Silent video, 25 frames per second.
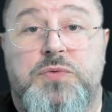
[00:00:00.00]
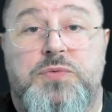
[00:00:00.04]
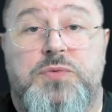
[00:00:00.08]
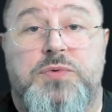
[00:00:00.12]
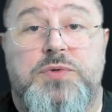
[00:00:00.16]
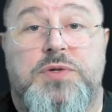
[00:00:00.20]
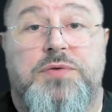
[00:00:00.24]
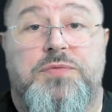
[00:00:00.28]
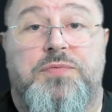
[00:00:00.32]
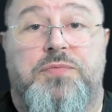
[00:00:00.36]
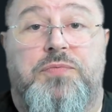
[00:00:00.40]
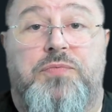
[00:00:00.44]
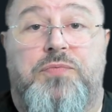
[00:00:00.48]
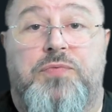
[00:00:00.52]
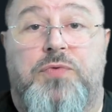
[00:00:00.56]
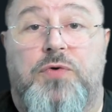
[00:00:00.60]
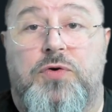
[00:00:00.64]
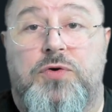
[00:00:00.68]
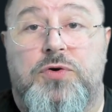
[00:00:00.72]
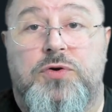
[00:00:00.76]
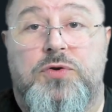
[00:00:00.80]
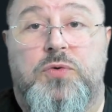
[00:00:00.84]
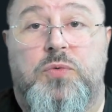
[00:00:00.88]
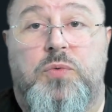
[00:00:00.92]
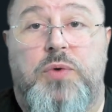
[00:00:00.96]
to the
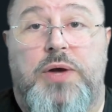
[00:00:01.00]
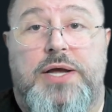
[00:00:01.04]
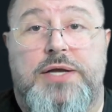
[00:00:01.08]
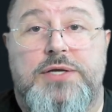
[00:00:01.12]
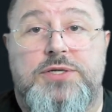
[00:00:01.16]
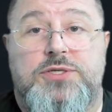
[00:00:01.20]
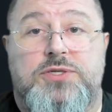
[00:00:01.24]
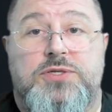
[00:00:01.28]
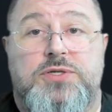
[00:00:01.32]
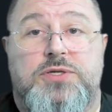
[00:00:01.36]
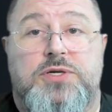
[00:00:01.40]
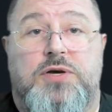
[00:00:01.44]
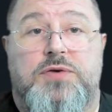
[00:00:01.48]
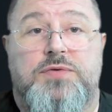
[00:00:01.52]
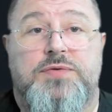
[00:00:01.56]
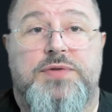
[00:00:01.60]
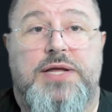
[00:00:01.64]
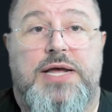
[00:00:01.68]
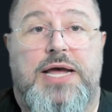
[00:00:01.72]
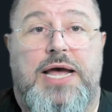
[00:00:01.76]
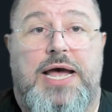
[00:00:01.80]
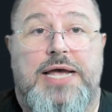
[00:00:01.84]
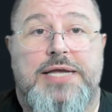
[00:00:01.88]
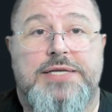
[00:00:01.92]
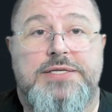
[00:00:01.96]
4th question of
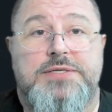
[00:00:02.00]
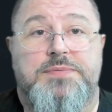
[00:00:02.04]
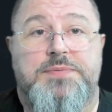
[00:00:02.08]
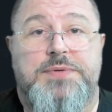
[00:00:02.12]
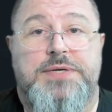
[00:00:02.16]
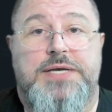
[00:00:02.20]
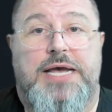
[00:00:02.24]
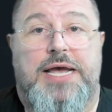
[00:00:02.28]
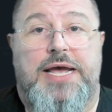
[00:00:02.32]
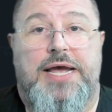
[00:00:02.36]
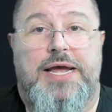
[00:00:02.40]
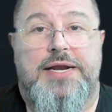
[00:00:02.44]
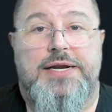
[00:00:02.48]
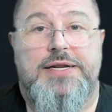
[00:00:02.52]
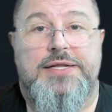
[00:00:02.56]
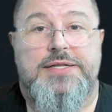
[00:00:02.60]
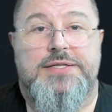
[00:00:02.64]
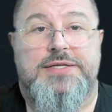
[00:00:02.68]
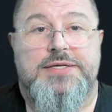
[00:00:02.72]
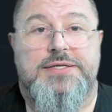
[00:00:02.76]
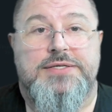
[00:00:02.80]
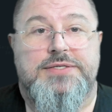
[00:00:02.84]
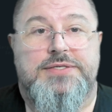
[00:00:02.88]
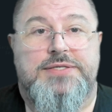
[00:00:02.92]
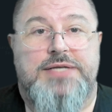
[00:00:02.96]
the Ask Me
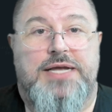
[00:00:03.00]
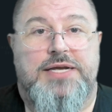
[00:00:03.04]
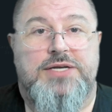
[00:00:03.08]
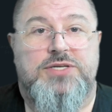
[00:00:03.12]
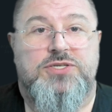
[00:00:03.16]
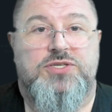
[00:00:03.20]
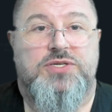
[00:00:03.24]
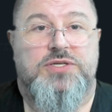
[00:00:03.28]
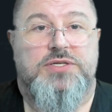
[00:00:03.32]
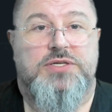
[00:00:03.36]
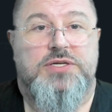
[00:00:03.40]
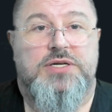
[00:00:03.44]
Anything section.